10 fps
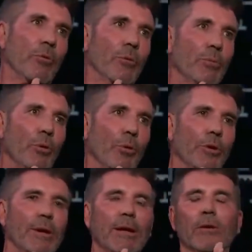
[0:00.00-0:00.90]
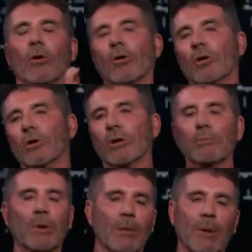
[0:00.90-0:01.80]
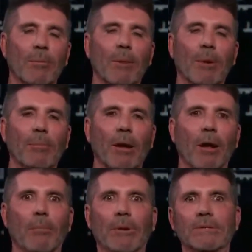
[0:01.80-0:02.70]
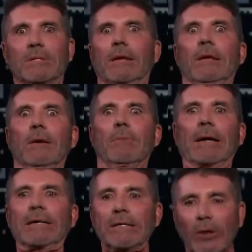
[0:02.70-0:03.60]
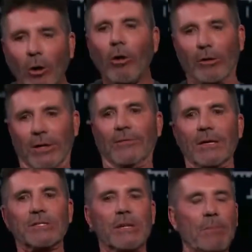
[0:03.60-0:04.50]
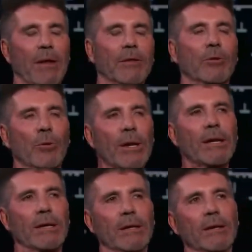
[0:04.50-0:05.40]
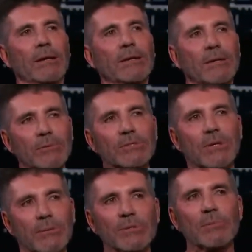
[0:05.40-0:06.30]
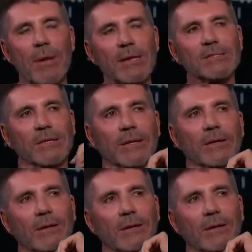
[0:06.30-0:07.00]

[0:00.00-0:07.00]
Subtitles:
and accolades he had accumulated over the years suddenly felt insignificant in comparison to the true value of being present for his